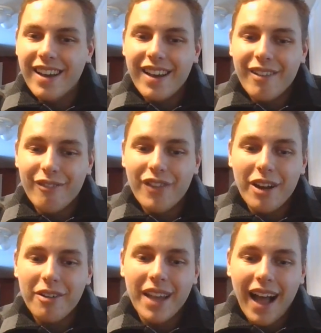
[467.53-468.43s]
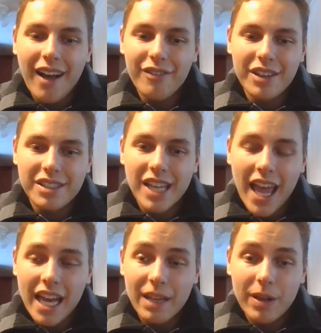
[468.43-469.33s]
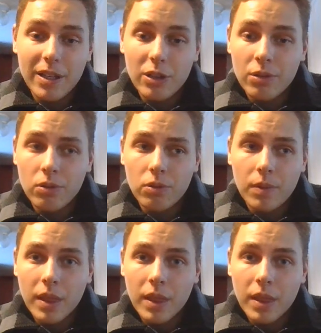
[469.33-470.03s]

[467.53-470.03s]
very obvious to anybody who